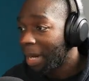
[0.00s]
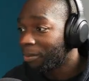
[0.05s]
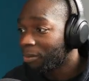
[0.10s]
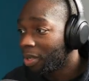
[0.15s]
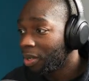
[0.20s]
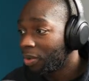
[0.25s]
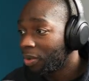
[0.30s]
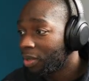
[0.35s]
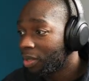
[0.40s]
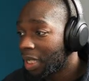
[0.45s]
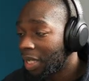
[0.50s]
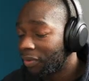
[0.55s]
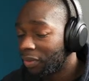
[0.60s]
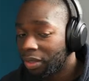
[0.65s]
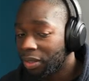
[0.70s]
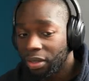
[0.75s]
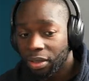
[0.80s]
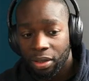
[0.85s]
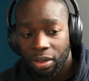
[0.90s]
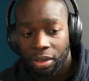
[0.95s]
running on the
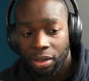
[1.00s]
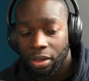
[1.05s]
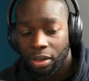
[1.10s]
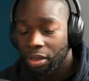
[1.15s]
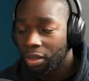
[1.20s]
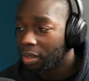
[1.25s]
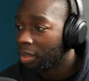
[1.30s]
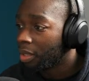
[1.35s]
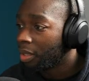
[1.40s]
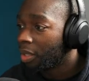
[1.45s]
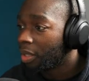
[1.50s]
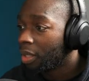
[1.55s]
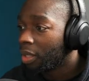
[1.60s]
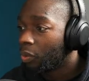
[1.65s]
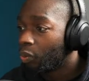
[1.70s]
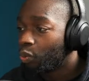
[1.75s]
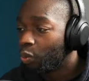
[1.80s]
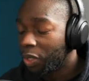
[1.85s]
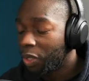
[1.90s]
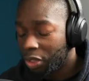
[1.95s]
server.
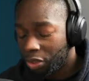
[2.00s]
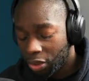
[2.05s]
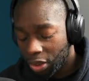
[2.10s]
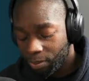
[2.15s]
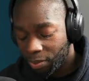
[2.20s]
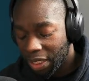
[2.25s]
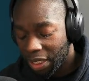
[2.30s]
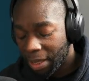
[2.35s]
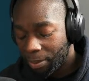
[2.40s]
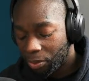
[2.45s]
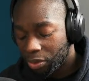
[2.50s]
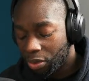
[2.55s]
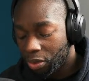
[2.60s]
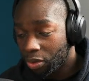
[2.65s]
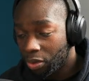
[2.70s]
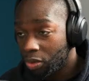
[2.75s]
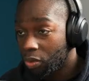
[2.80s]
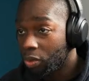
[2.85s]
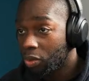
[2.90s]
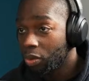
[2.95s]
We should be able
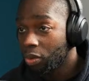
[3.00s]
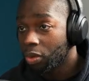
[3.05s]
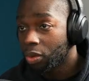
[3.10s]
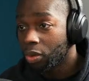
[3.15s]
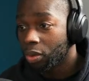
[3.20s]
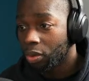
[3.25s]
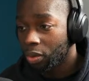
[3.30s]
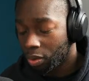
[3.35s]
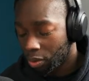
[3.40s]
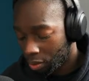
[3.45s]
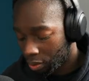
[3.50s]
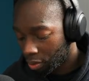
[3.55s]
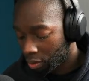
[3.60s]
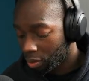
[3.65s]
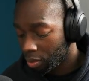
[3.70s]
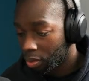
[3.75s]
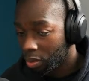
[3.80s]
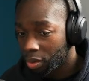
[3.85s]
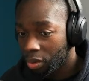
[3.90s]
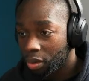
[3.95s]
to...
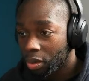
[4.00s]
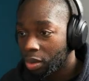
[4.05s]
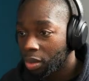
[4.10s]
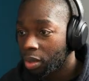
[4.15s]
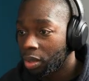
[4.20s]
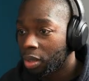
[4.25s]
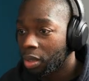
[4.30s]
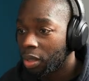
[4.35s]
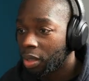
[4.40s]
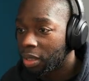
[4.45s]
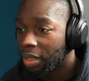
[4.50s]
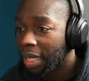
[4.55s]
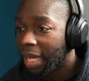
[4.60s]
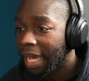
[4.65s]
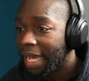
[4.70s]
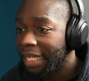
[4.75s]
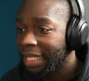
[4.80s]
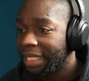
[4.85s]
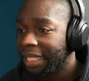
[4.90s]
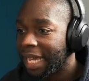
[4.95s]
Is that
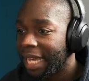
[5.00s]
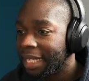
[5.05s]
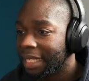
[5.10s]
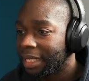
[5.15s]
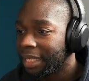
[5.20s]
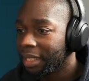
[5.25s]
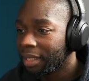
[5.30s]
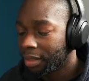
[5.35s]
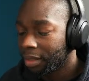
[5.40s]
8080?